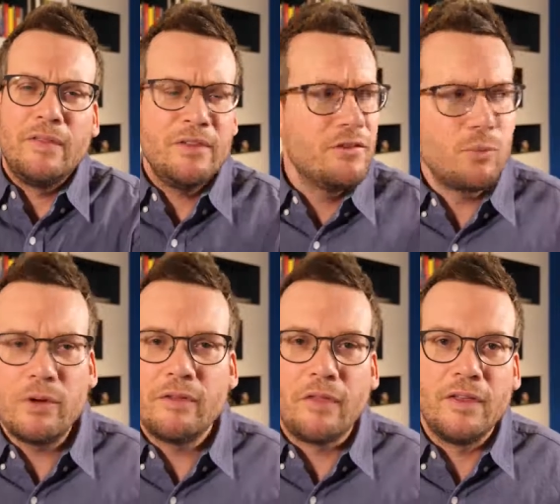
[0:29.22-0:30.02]
right, this is
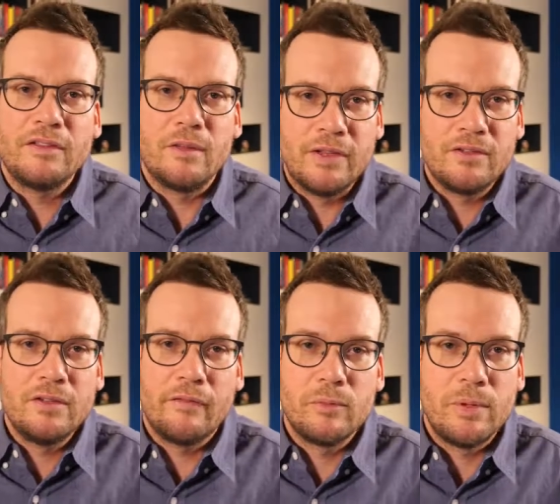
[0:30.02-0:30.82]
one of the things that makes
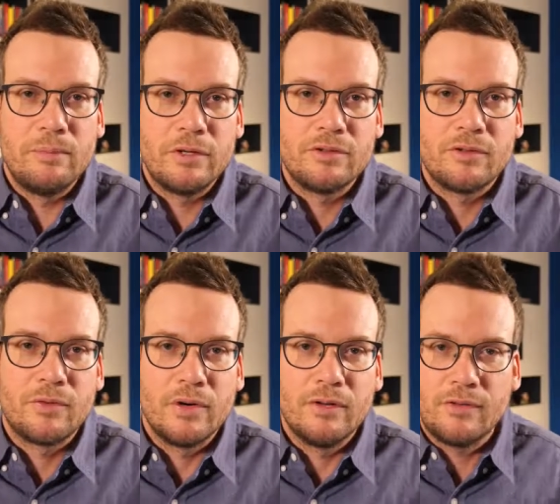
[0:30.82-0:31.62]
government budgets,
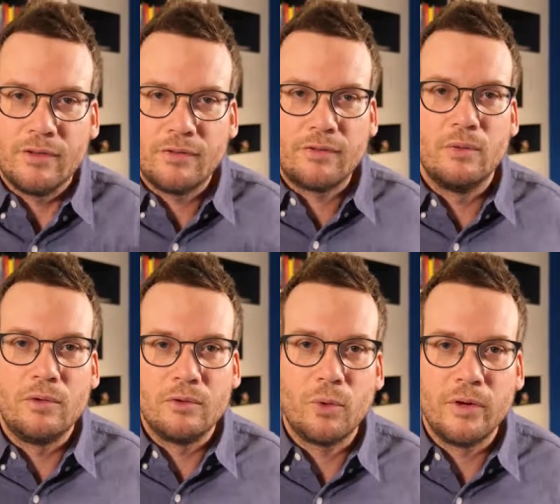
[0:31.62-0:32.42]
for instance, so
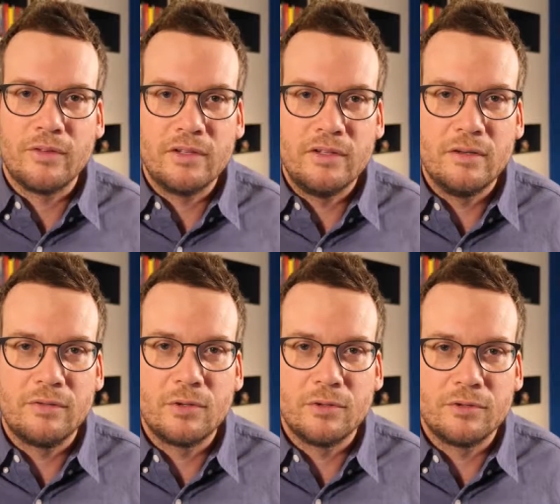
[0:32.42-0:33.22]
notoriously
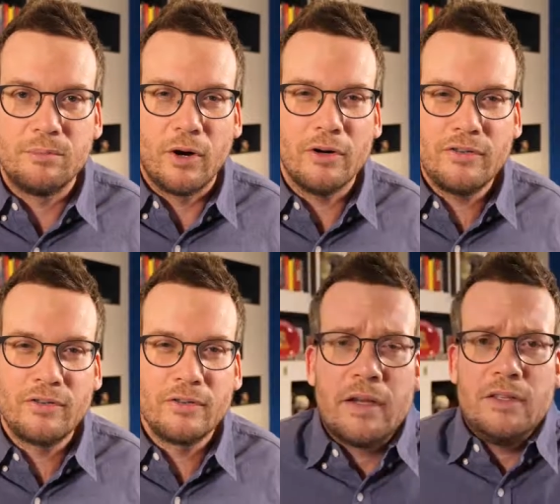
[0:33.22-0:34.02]
difficult to
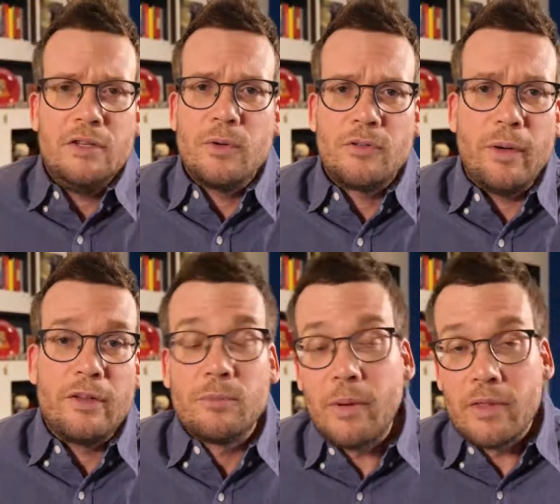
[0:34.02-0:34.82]
parse. Like, the U S
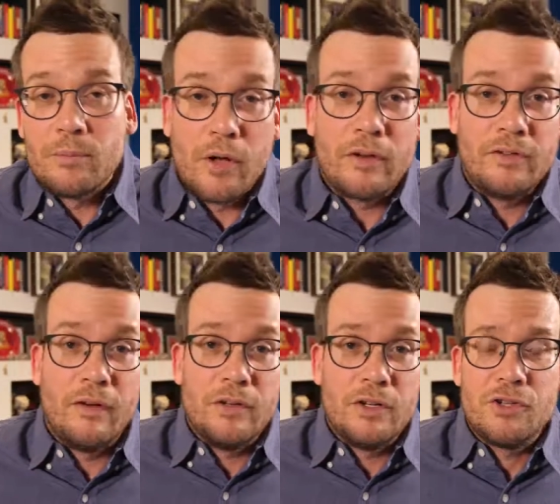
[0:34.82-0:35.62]
spends, by the broadest
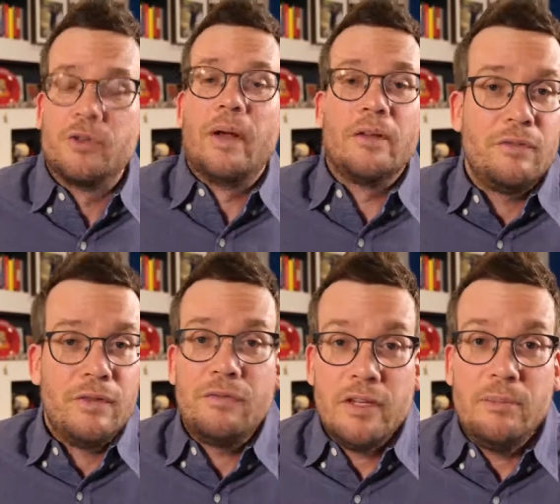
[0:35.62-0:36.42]
definition, around
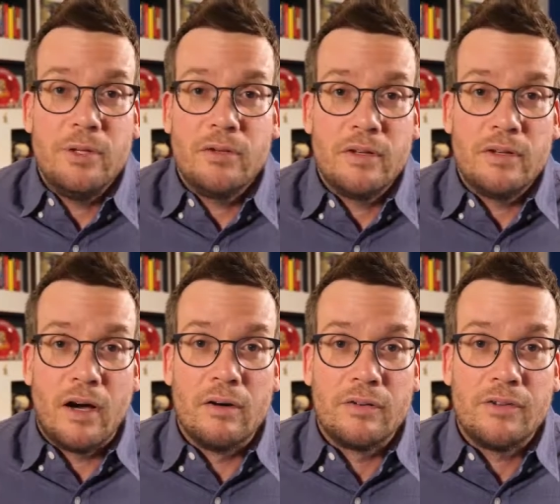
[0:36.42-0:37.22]
fifty billion
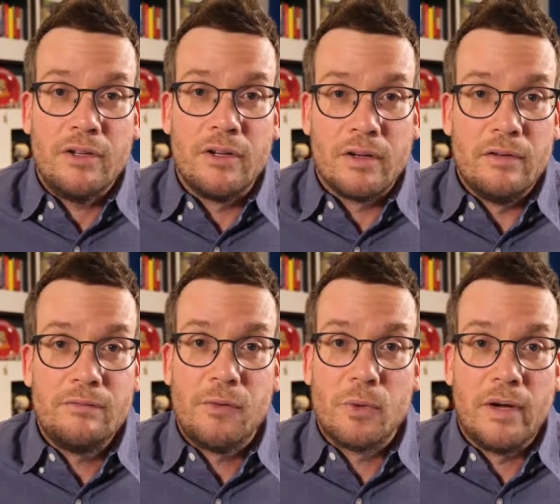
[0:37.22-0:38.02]
dollars a year in
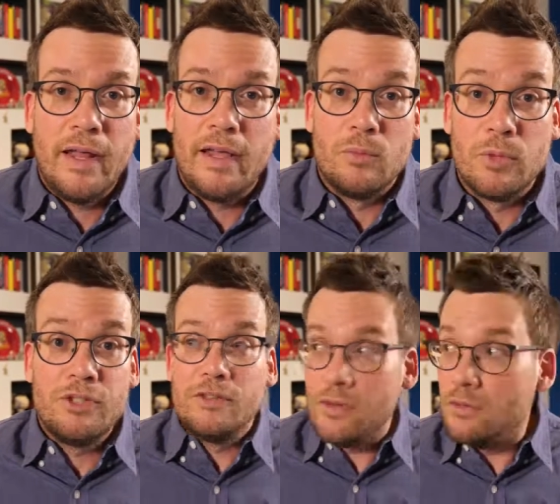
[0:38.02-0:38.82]
foreign aid,
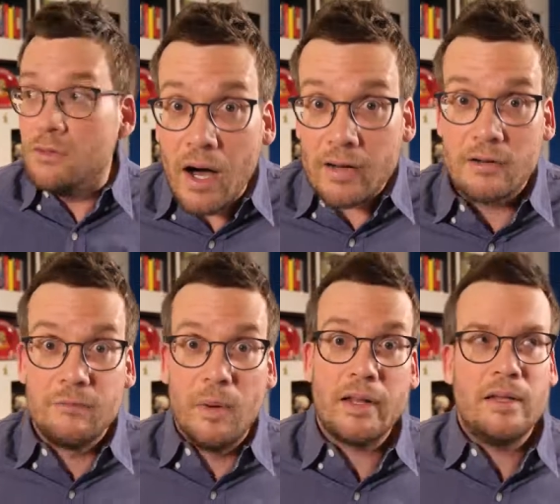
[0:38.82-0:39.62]
which is a lot of
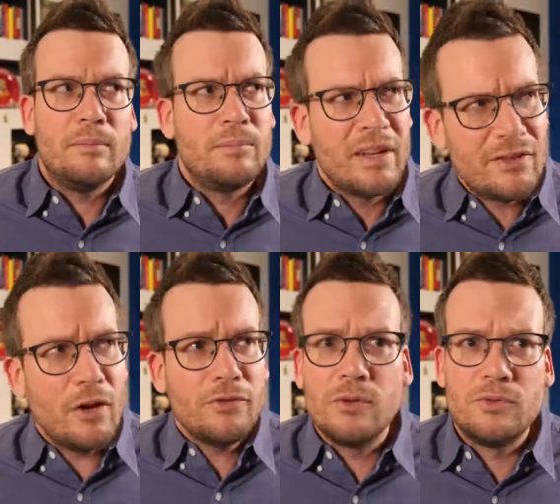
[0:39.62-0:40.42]
money, but it's
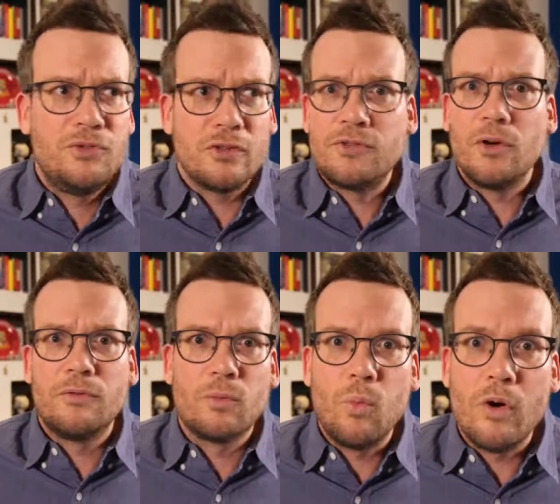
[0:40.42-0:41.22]
also just
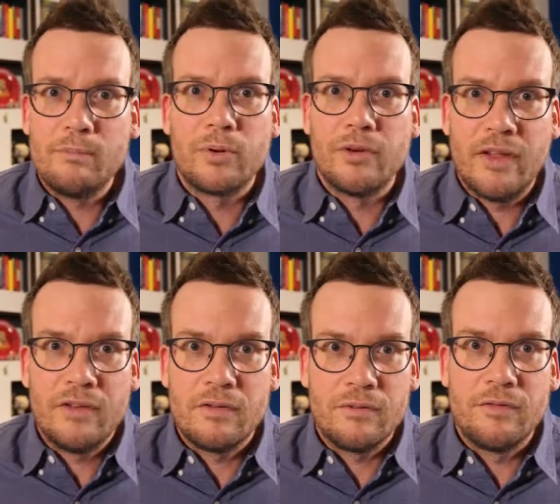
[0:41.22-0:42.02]
over one
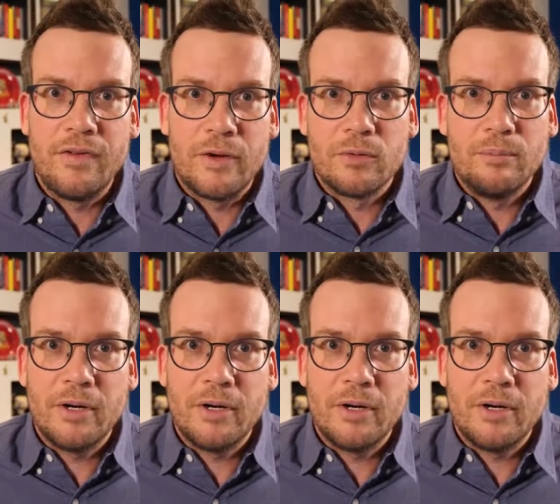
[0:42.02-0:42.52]
percent of the federal